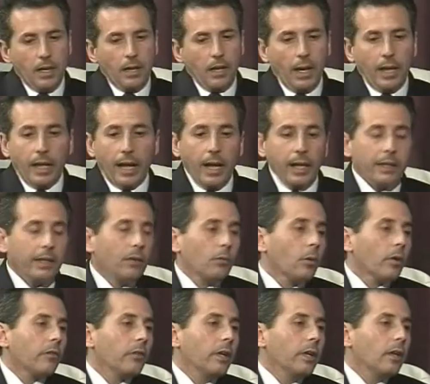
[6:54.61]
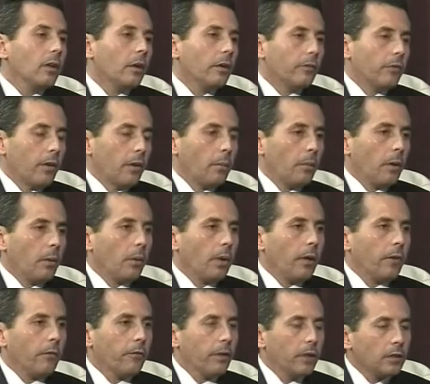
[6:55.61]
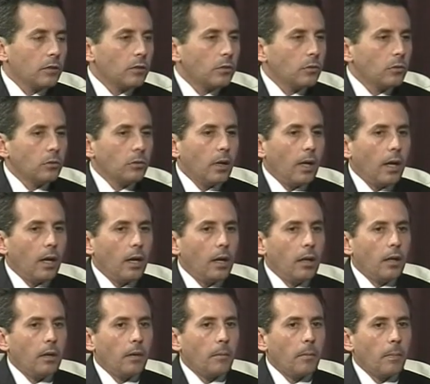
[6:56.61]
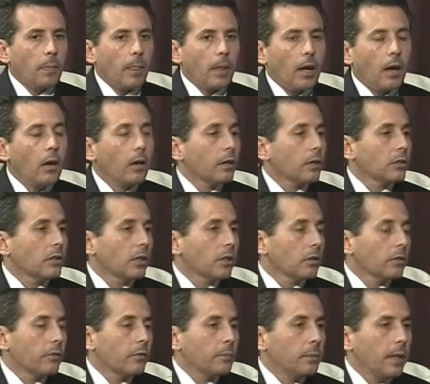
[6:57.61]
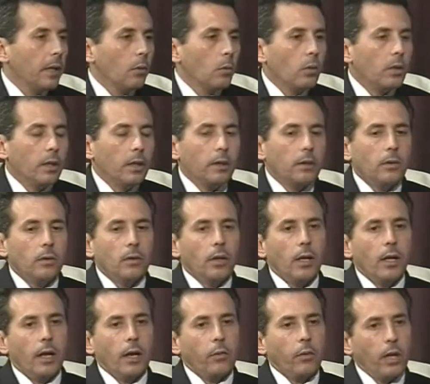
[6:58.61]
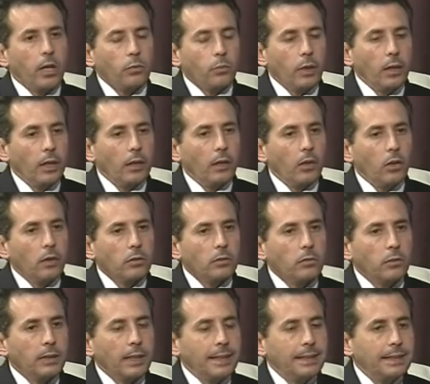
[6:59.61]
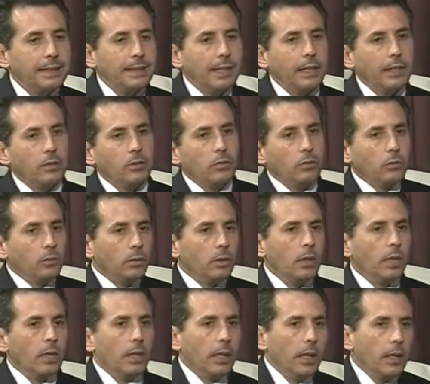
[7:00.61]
I didn't work for any law firm. When I finished school, I hung a shingle from day one. I graduated law school in 1992, and it